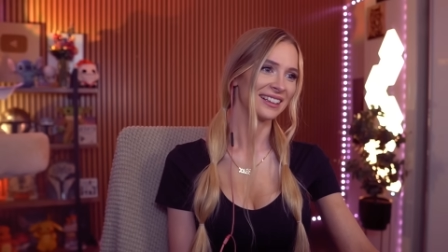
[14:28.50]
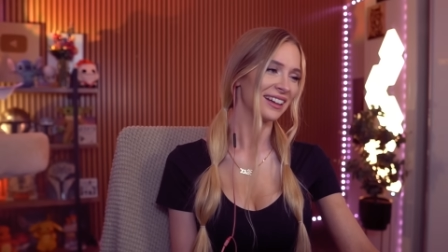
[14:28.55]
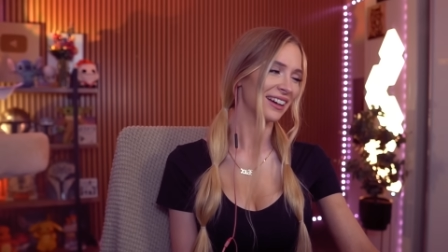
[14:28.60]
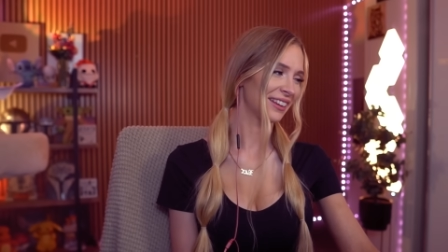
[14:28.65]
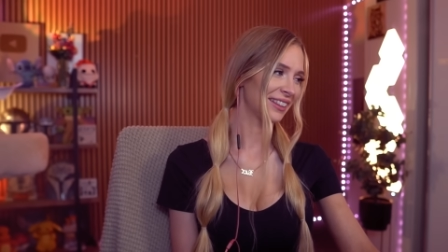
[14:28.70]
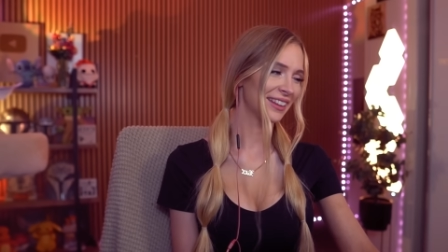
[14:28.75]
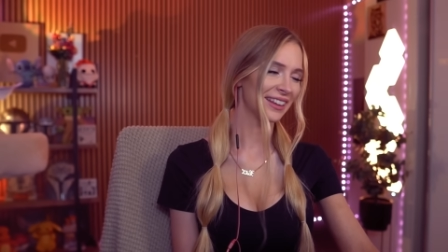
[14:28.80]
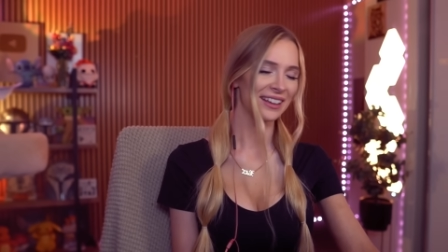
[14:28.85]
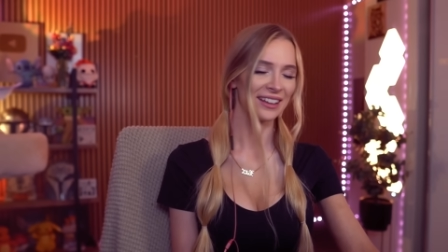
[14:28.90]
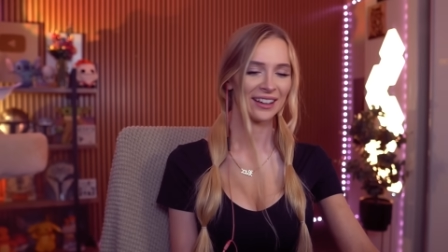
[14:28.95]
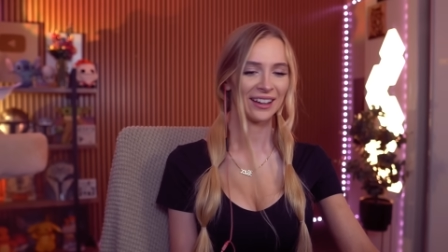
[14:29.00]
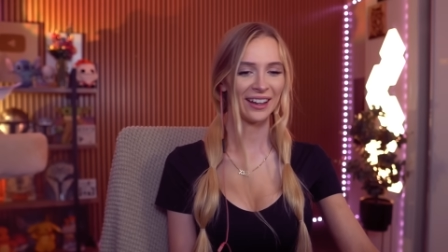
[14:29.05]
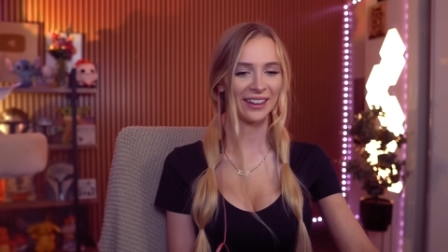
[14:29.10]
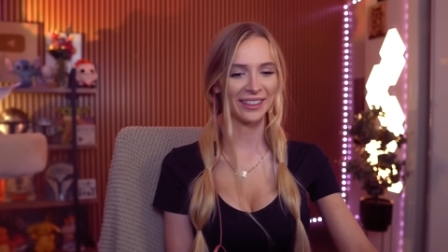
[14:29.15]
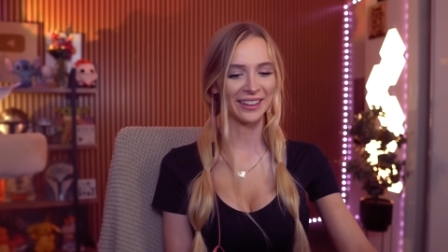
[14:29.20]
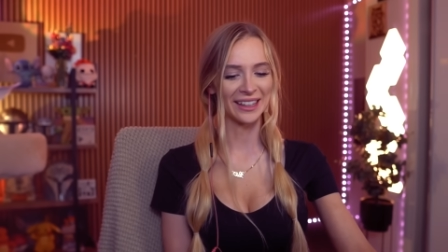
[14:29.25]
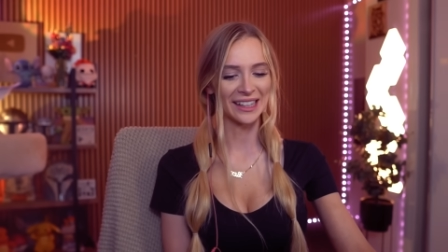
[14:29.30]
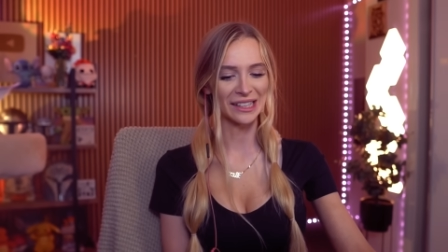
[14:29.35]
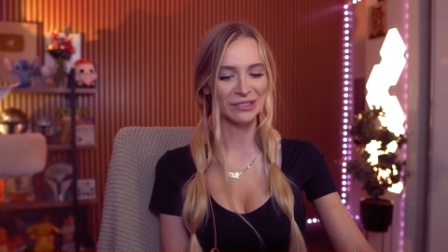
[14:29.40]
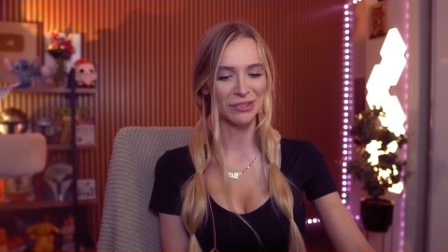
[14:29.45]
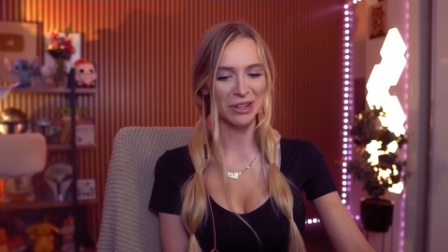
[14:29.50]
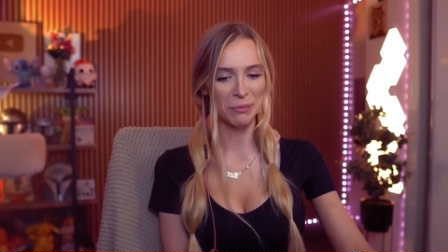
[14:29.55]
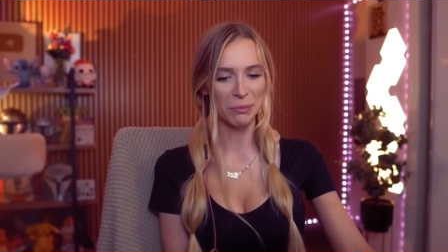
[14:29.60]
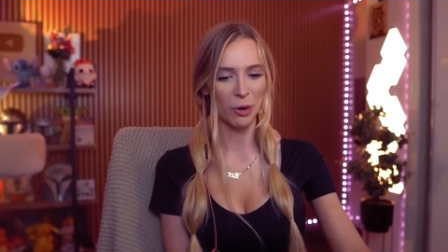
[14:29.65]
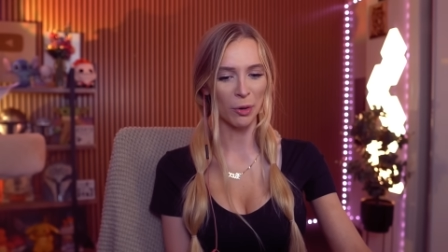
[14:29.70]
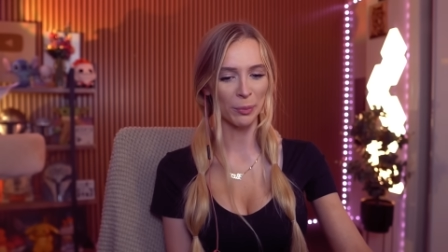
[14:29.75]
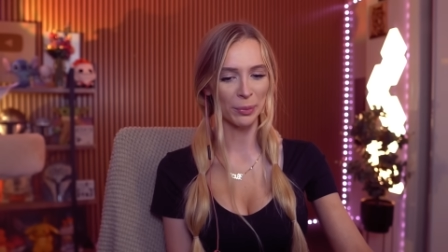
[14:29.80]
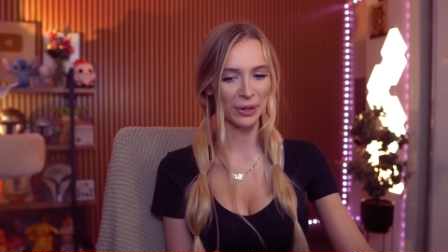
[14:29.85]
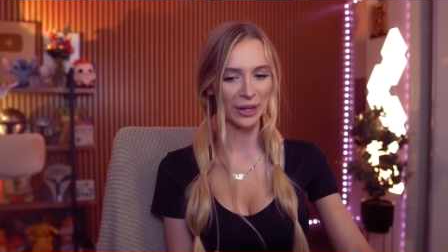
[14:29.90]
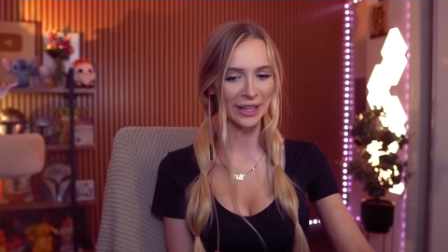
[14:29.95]
I think uh, I think he's
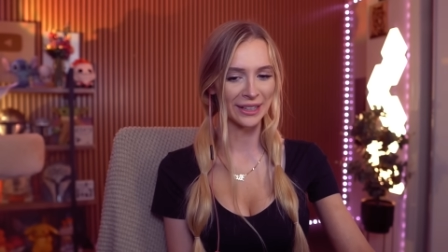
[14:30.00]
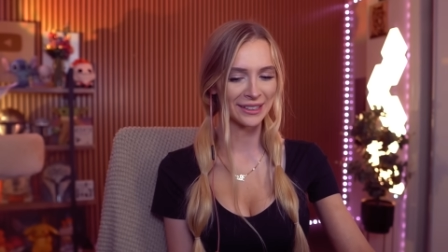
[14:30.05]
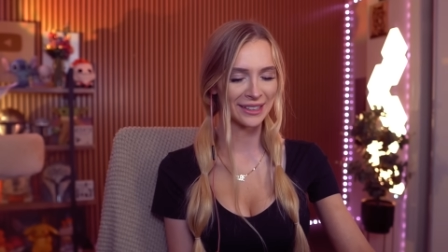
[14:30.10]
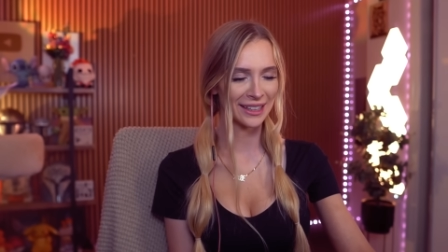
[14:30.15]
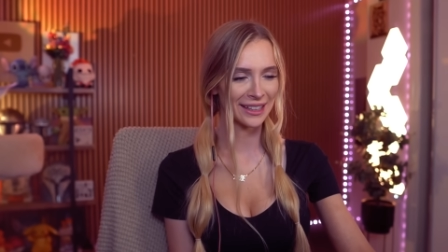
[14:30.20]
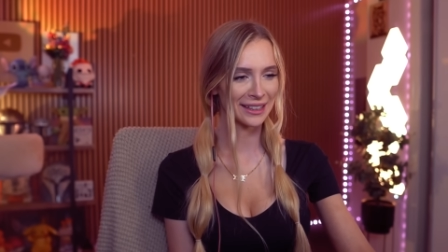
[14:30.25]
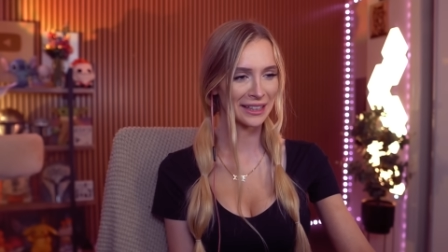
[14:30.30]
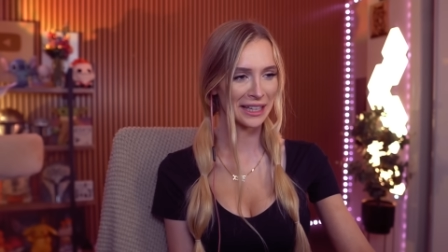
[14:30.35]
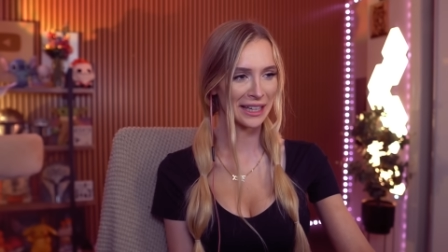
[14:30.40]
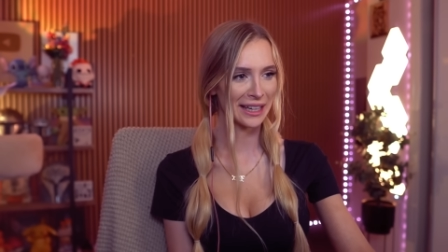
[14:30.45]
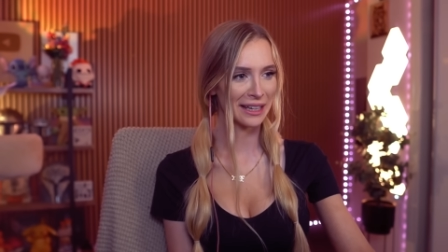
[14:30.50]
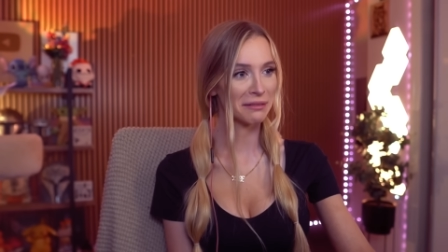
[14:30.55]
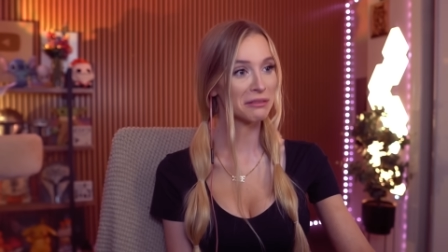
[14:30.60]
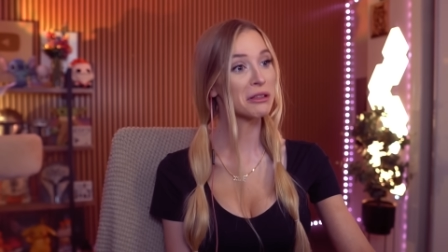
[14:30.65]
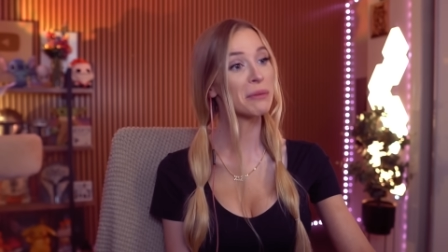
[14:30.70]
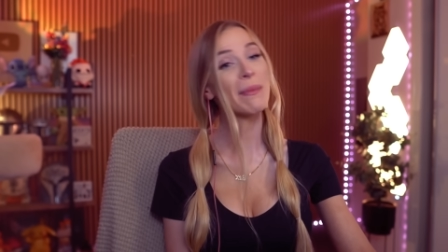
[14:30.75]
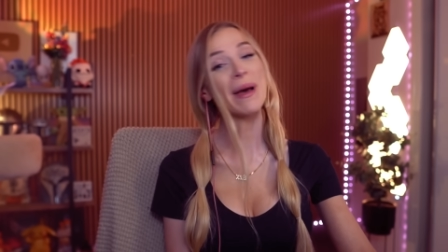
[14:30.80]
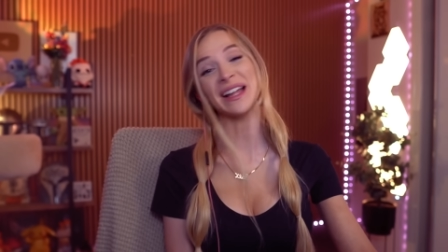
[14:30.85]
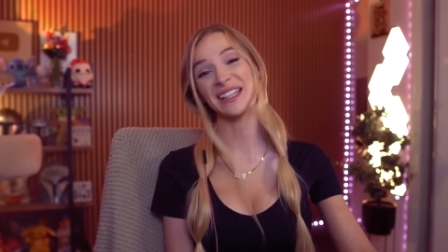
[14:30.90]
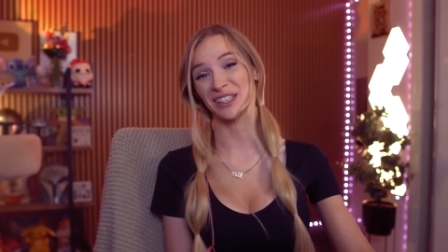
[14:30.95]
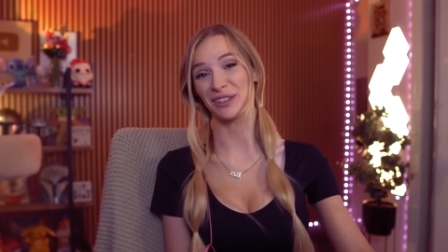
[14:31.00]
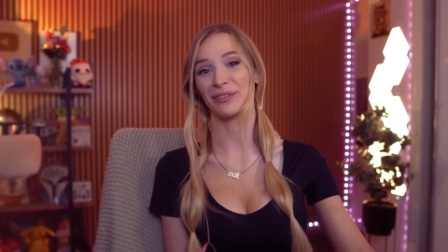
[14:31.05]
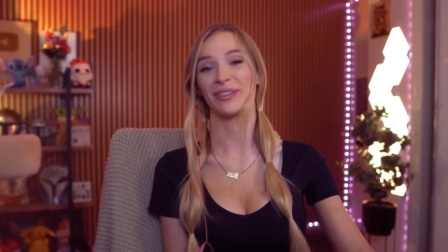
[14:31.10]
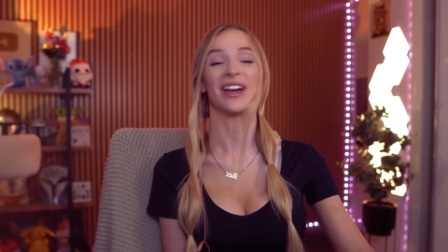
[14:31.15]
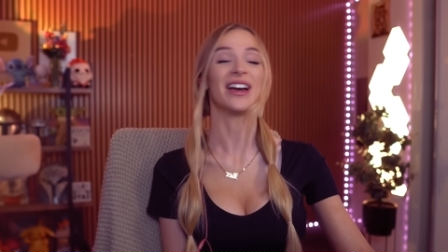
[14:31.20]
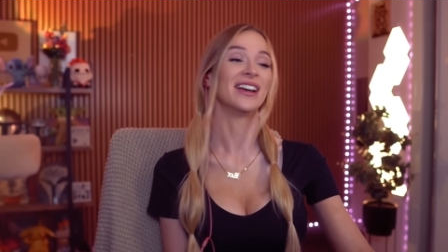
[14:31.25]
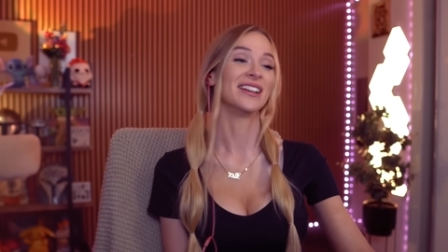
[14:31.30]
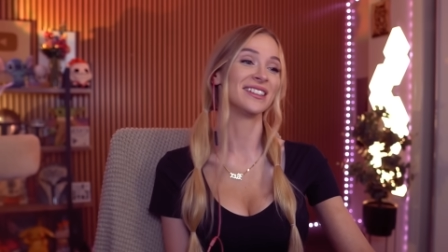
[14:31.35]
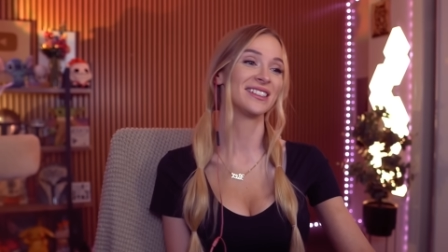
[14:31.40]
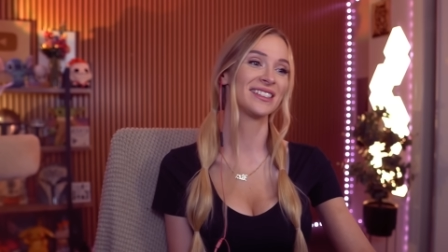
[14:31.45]
repopulating the the
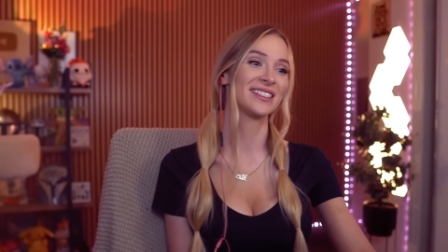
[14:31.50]
metaverse.